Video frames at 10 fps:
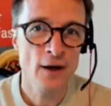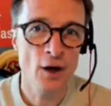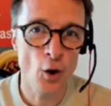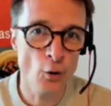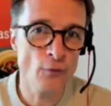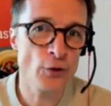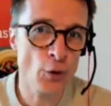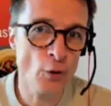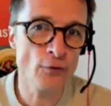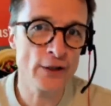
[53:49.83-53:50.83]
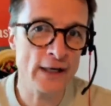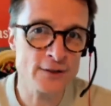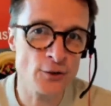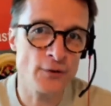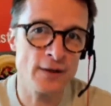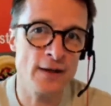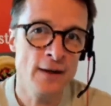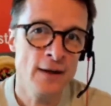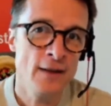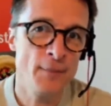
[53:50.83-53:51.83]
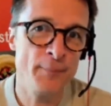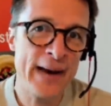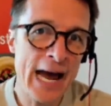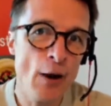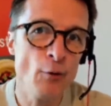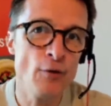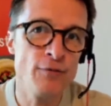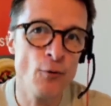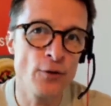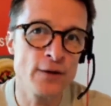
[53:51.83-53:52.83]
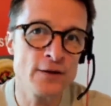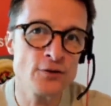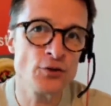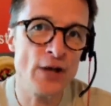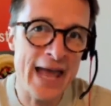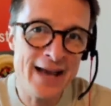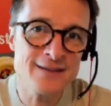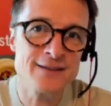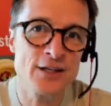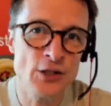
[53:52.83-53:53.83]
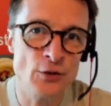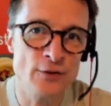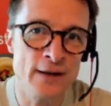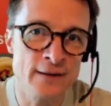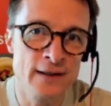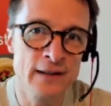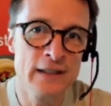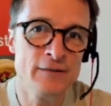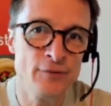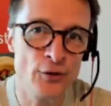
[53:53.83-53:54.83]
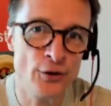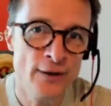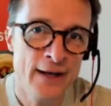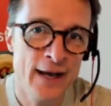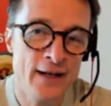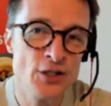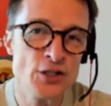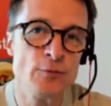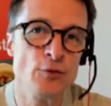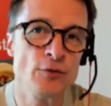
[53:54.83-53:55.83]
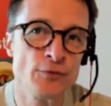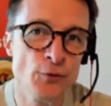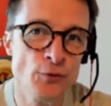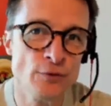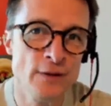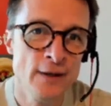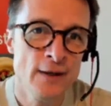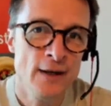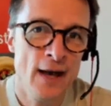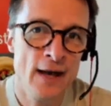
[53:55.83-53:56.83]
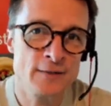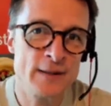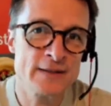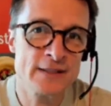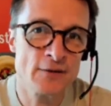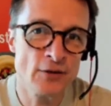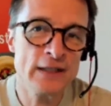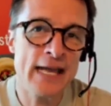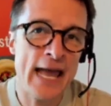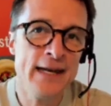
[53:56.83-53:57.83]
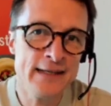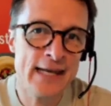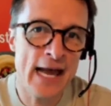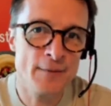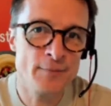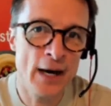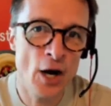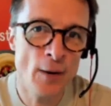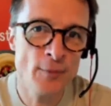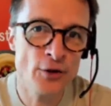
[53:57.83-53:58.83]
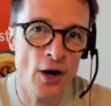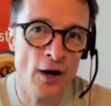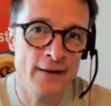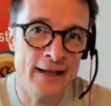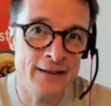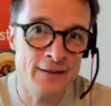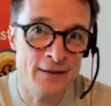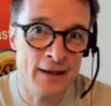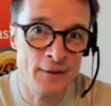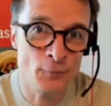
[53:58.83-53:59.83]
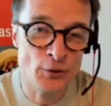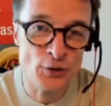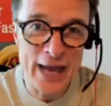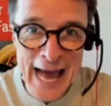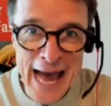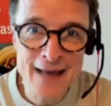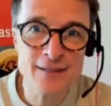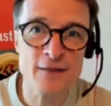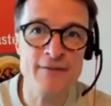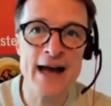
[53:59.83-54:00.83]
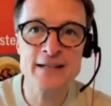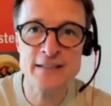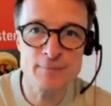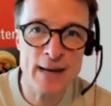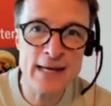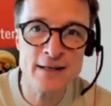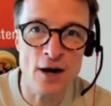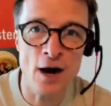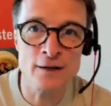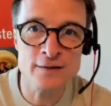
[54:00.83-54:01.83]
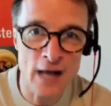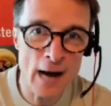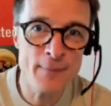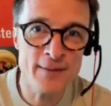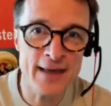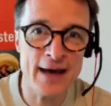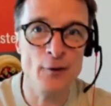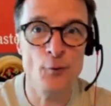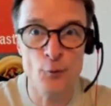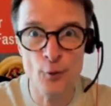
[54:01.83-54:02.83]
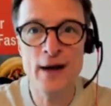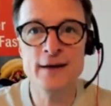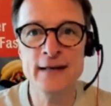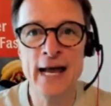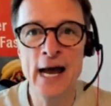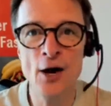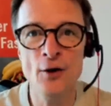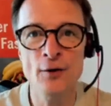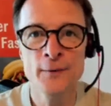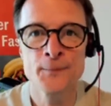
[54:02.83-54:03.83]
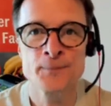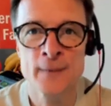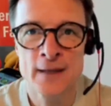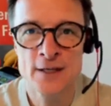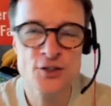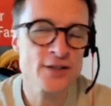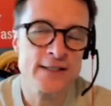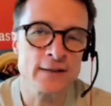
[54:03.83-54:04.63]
over and over again. So the power for the industry to execute and deliver and distribute food has been severely handicapped by Omicron. And when you add the vaccinated on top of that right now, it's just